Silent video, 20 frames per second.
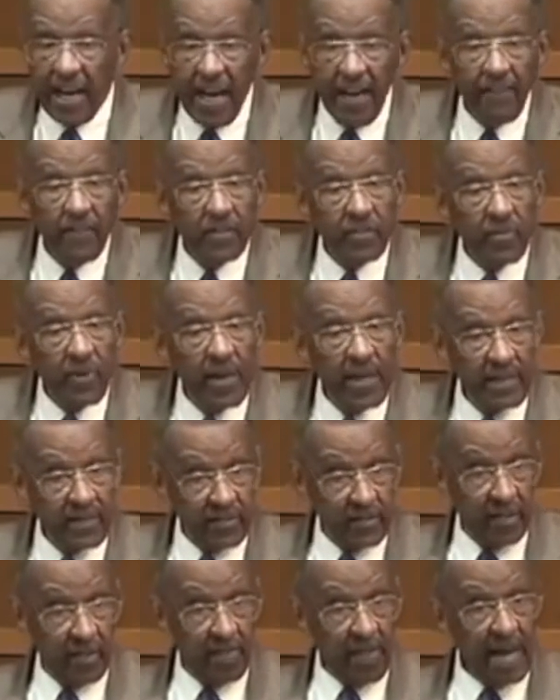gave us
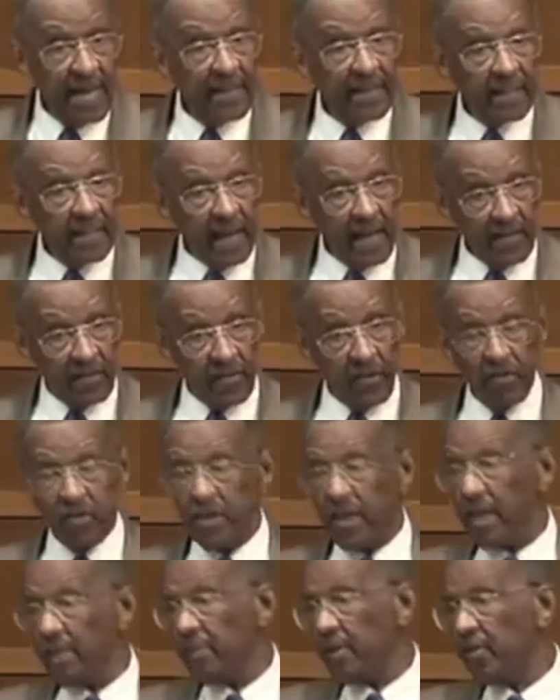ways to amend the
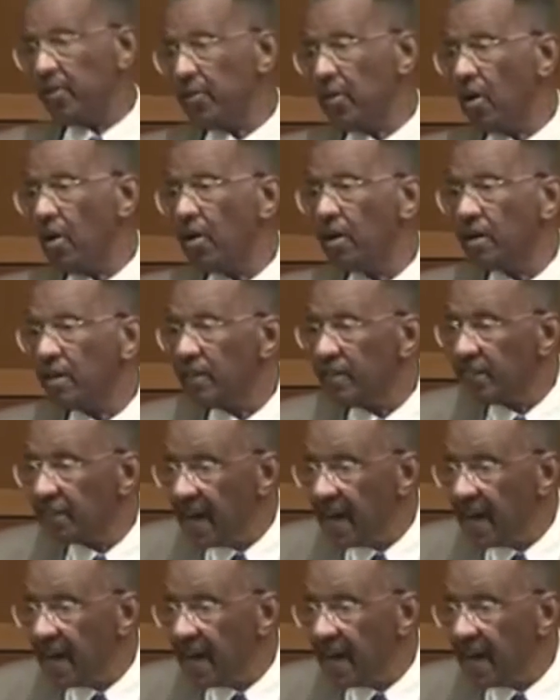Constitution, namely through Article